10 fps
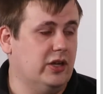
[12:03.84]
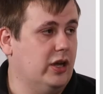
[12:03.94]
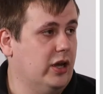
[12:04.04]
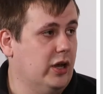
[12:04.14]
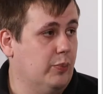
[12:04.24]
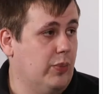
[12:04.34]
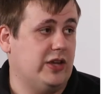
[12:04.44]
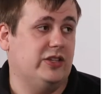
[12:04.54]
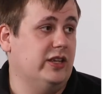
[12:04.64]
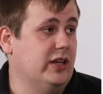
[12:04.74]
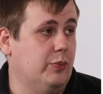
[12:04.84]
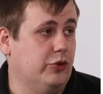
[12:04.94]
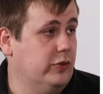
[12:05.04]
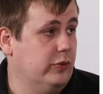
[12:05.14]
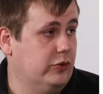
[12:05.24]
accidentally
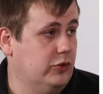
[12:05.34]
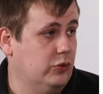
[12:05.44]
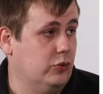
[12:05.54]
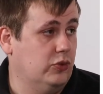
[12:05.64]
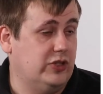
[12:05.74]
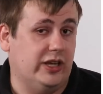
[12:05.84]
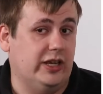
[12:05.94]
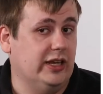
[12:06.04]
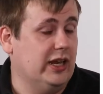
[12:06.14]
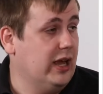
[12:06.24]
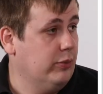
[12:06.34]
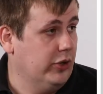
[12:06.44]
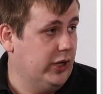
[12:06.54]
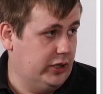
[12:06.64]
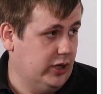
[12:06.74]
pushing them to, say, GitLab or
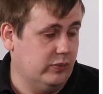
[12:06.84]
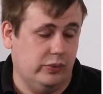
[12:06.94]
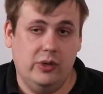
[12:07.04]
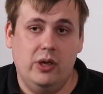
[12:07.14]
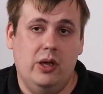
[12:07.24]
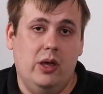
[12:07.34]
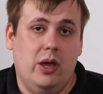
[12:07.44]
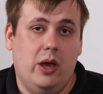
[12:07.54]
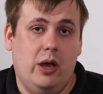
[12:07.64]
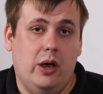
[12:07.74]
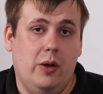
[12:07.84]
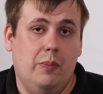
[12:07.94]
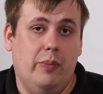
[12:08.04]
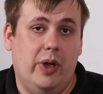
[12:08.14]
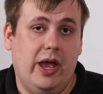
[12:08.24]
GitHub,
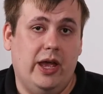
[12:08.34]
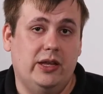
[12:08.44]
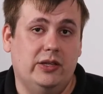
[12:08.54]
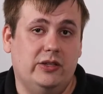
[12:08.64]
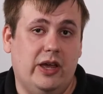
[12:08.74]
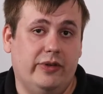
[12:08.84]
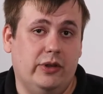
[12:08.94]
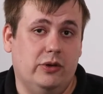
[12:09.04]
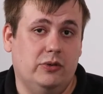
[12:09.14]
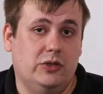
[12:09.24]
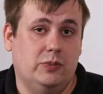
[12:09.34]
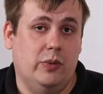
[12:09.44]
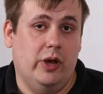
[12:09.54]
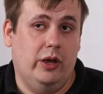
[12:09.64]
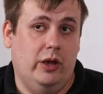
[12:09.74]
and having those
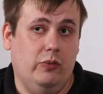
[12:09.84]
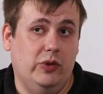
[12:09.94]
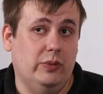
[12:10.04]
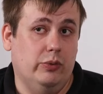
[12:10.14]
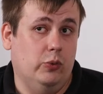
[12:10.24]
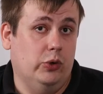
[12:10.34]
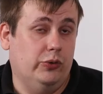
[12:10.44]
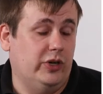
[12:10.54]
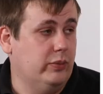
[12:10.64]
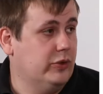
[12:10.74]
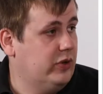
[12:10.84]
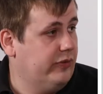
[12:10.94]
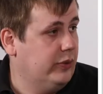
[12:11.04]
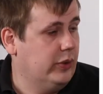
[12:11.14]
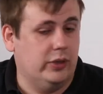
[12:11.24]
world readable to
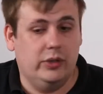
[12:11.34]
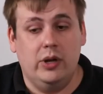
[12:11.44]
everyone.